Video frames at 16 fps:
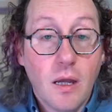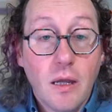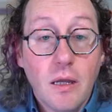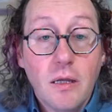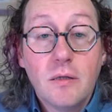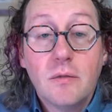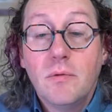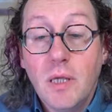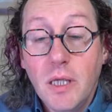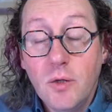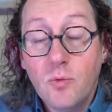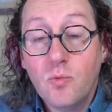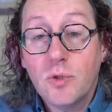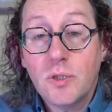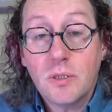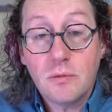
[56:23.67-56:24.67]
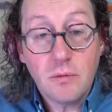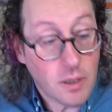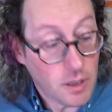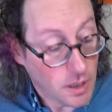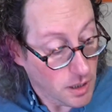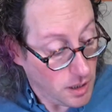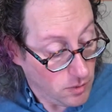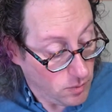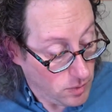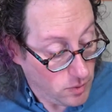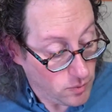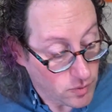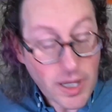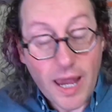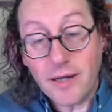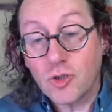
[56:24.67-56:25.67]
It
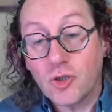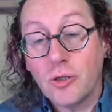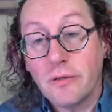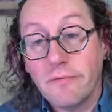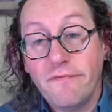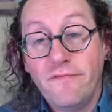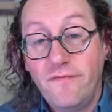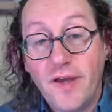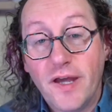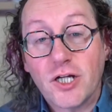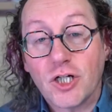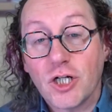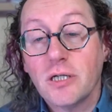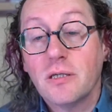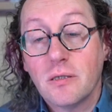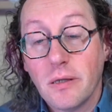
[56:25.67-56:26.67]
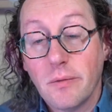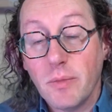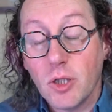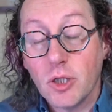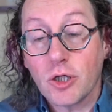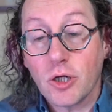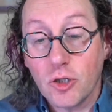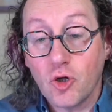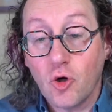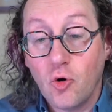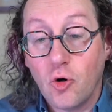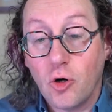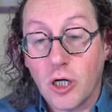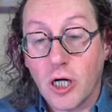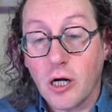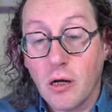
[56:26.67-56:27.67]
was actually very similar to
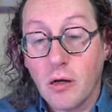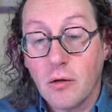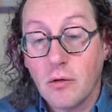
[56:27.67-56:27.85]
Tor,